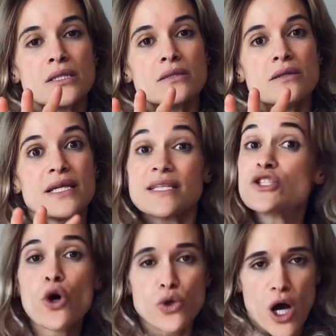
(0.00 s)
is
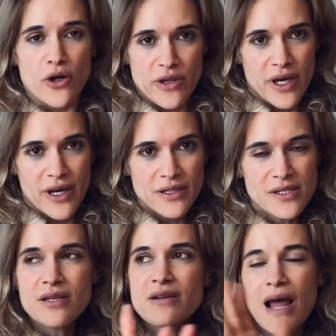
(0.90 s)
no longer the case.
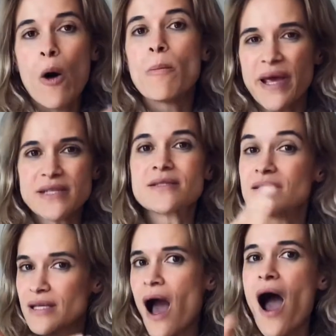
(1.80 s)
Now
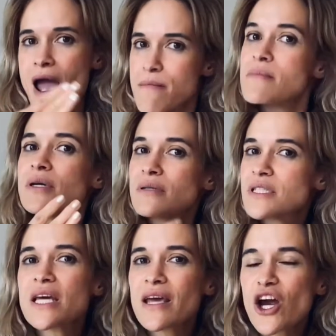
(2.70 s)
basically I'm
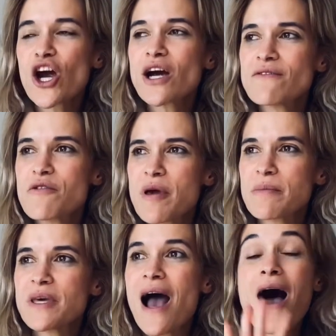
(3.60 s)
taking care of the
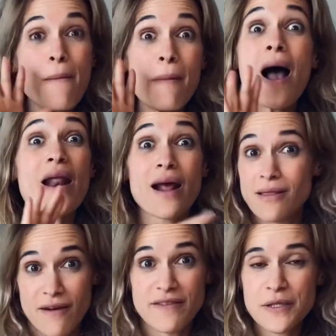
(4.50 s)
baby, and I
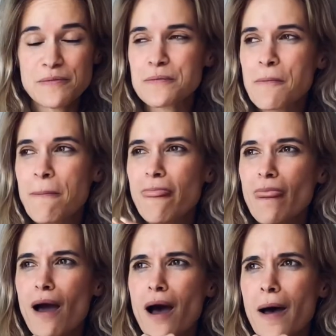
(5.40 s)
love it.
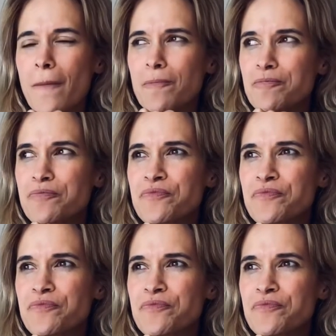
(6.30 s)
And